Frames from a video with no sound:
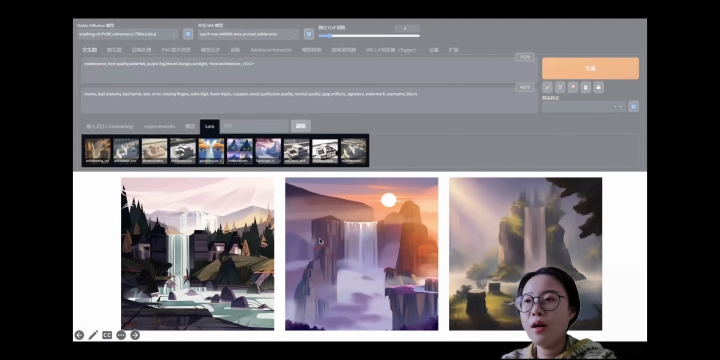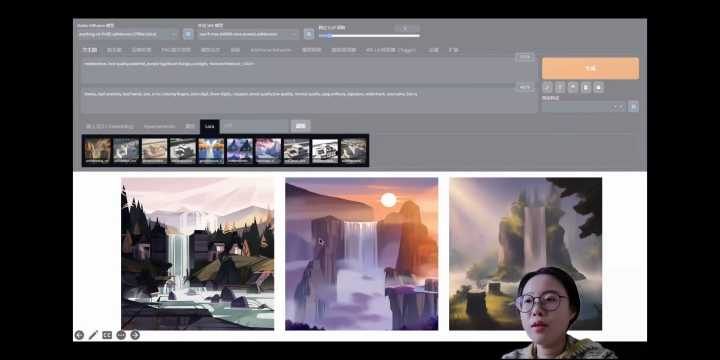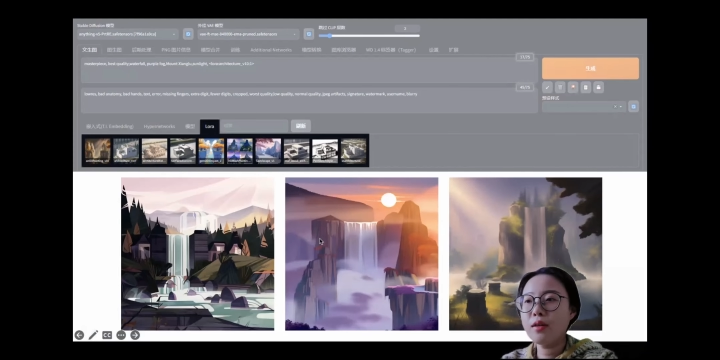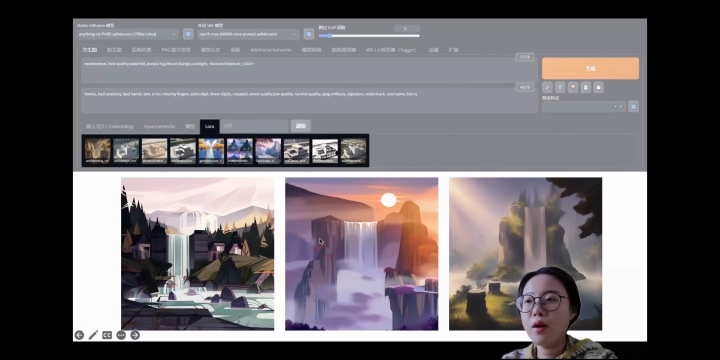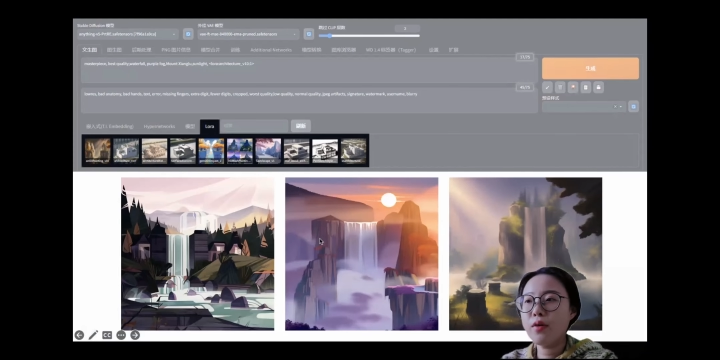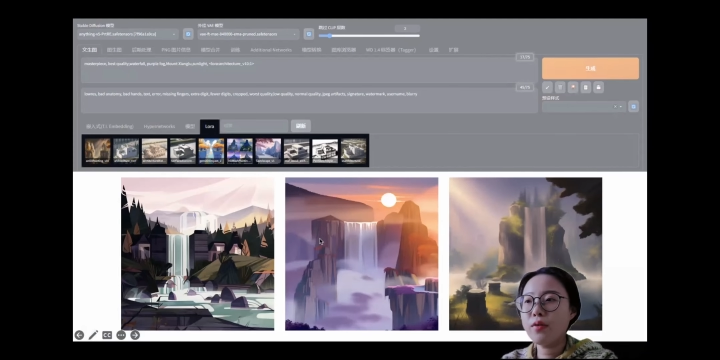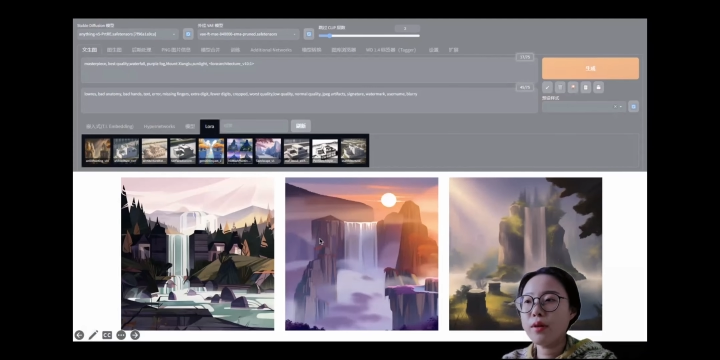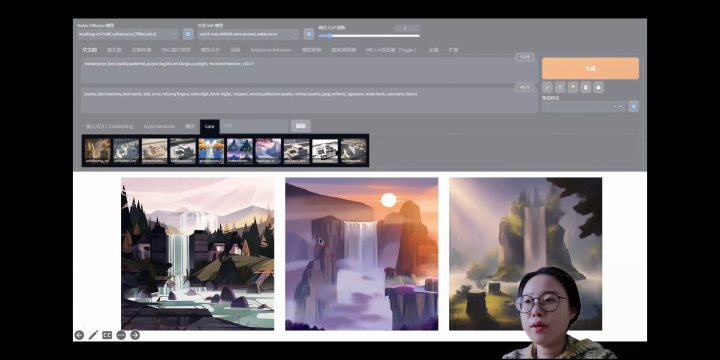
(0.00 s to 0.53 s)

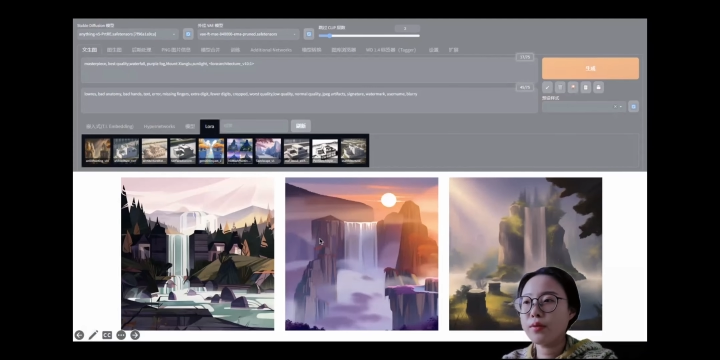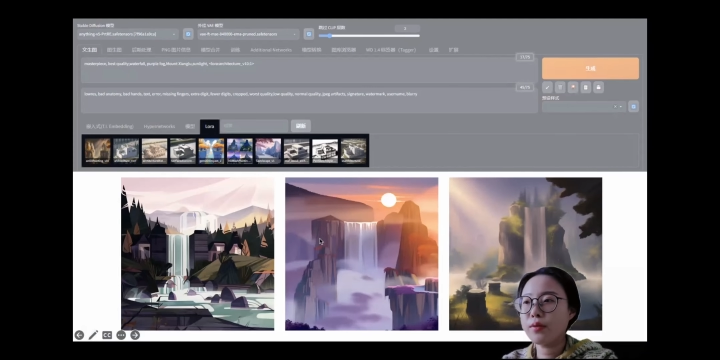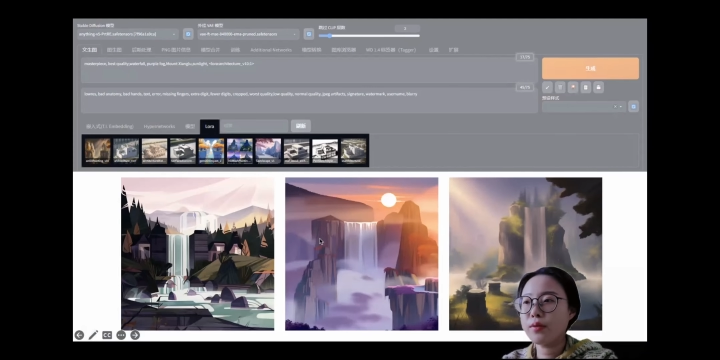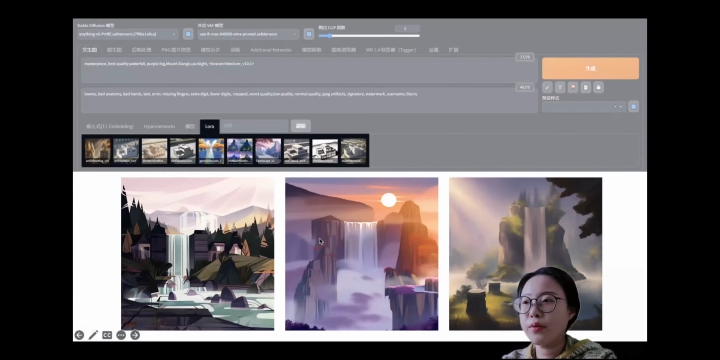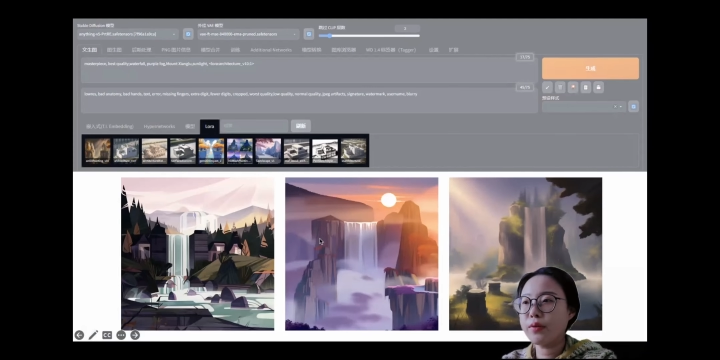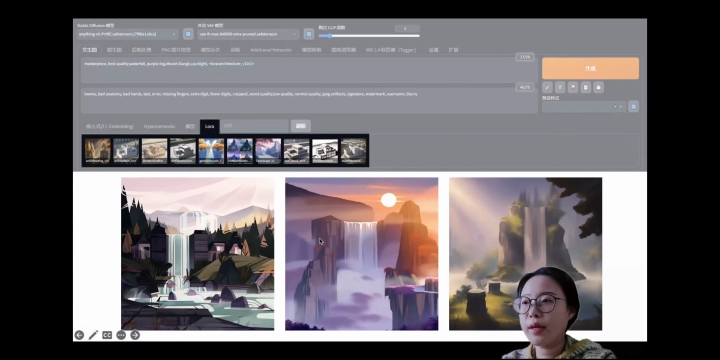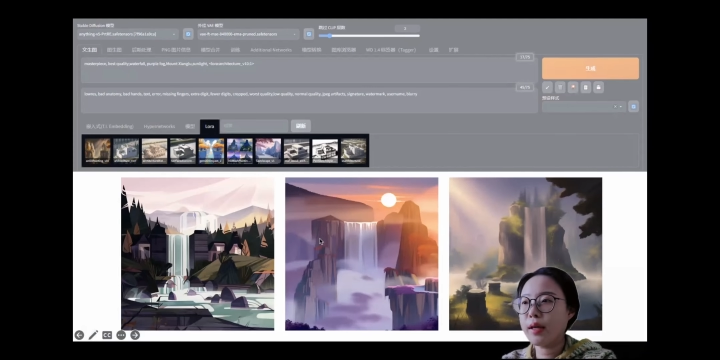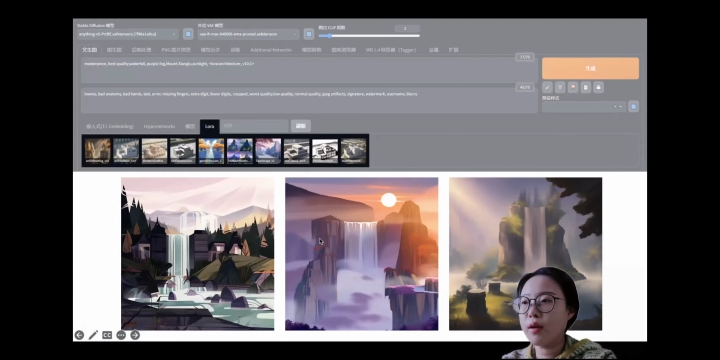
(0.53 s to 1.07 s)
LoRa's
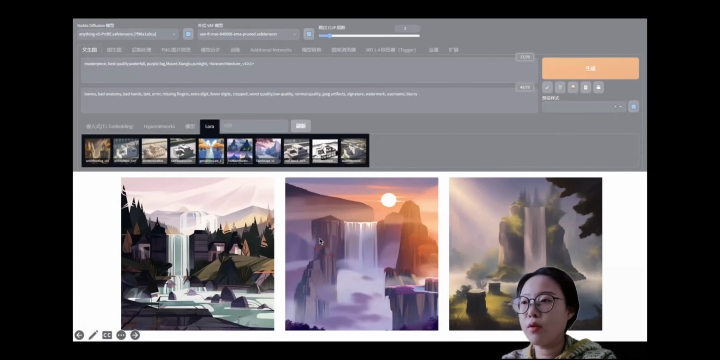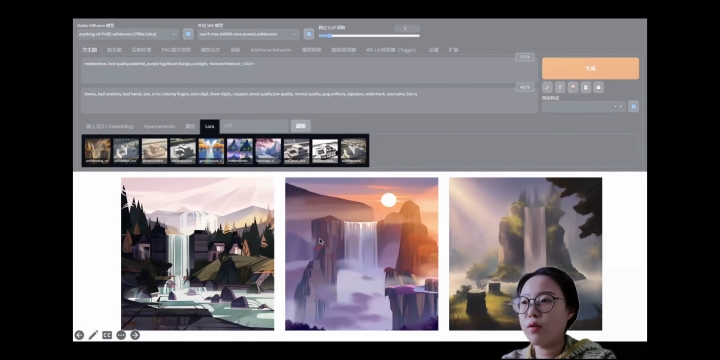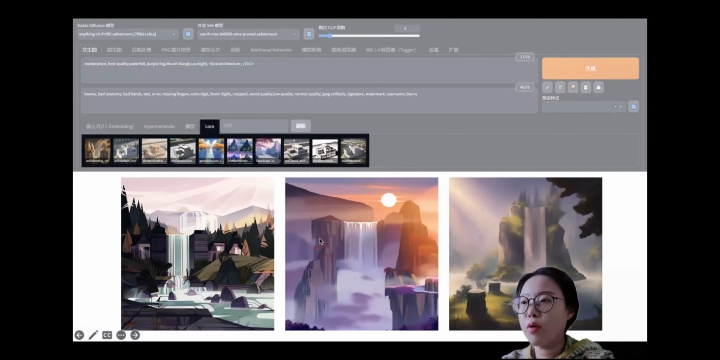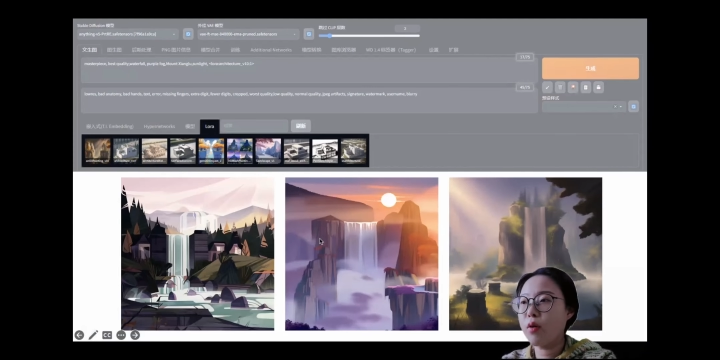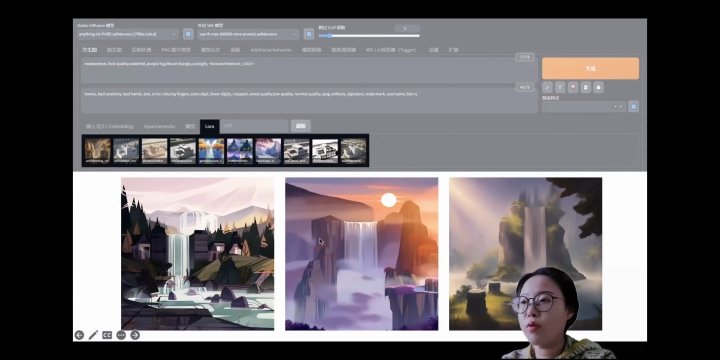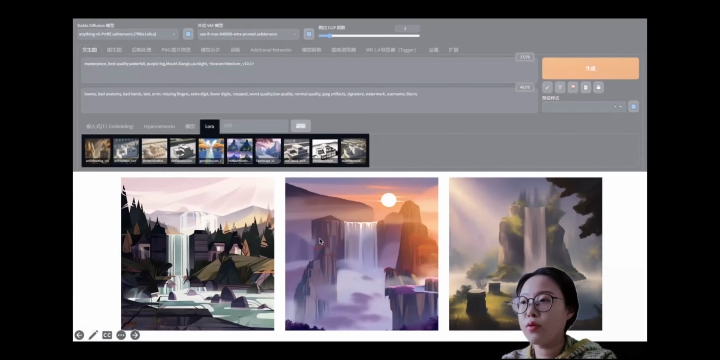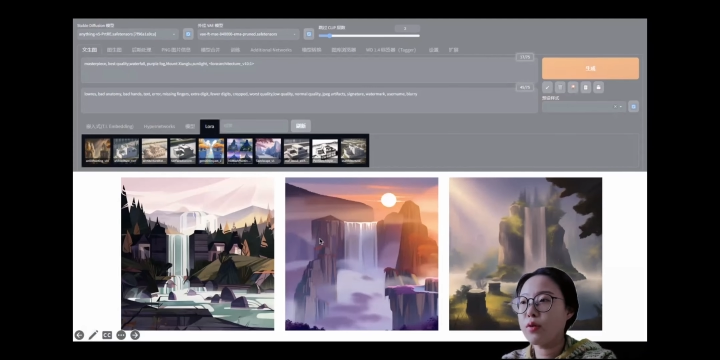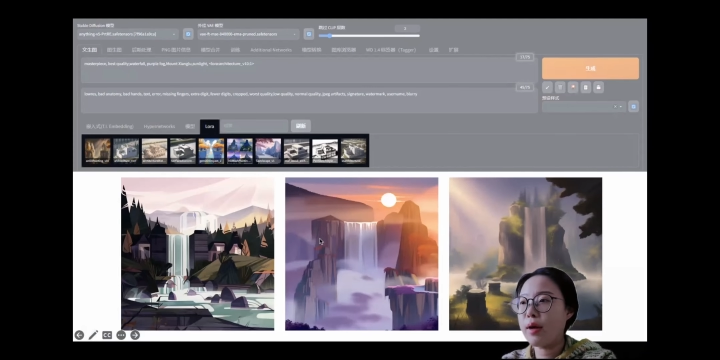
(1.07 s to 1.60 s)
unique
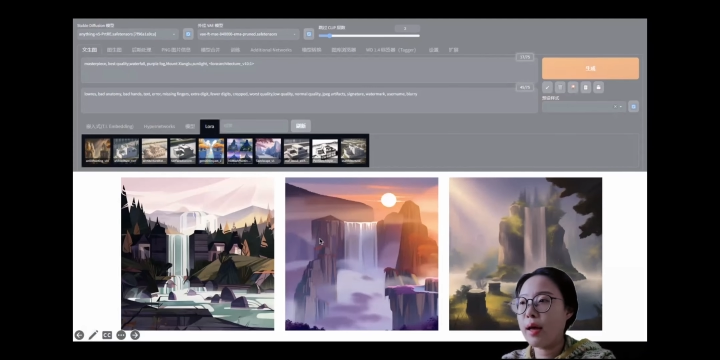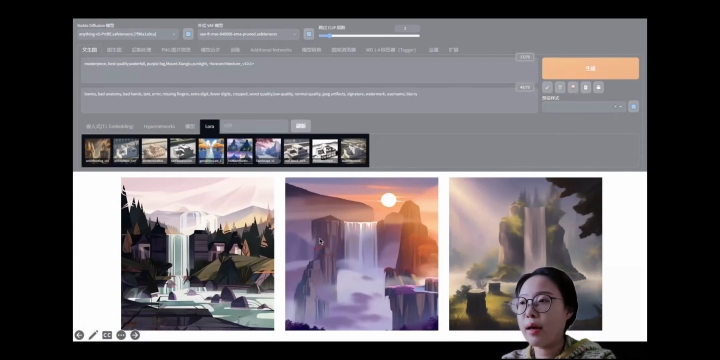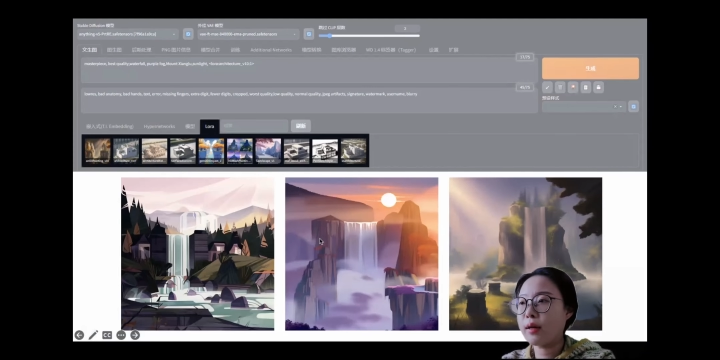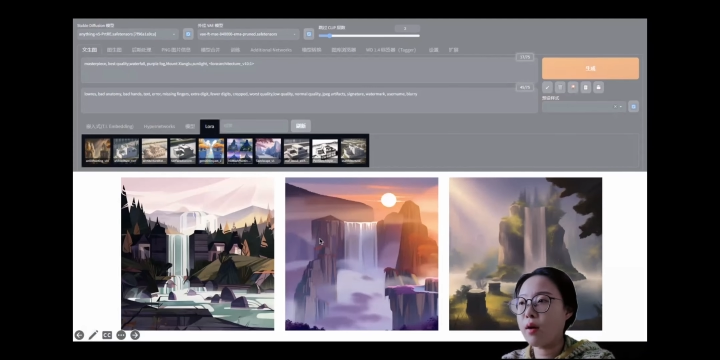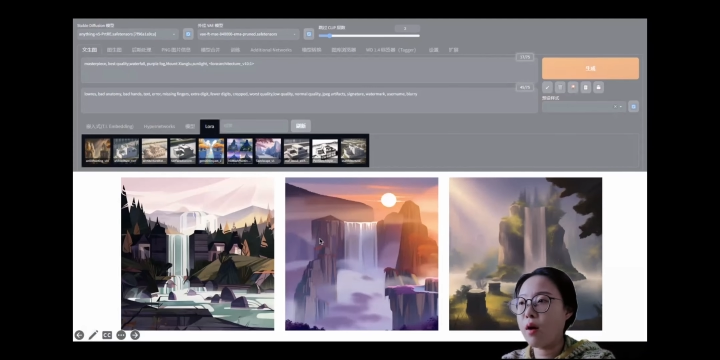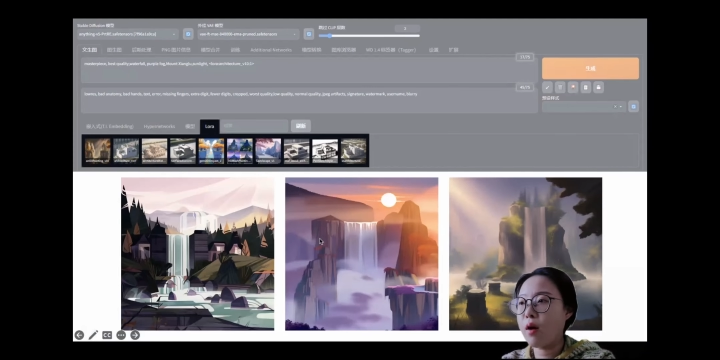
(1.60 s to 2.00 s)
low-rank